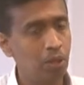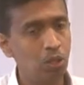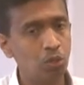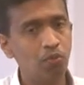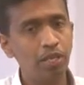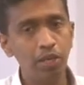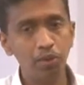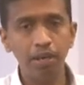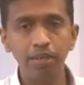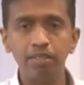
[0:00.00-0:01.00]
So we need to
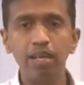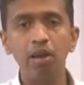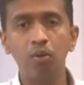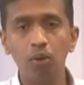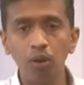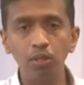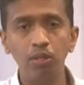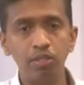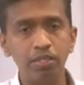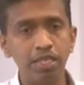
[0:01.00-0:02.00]
understand all
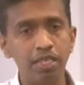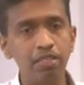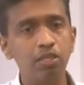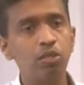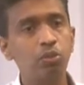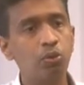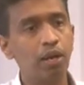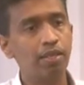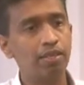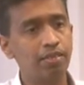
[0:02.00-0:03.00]
those things to
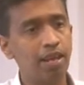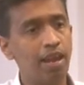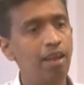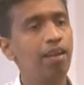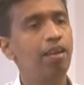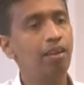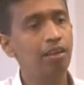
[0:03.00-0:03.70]
understand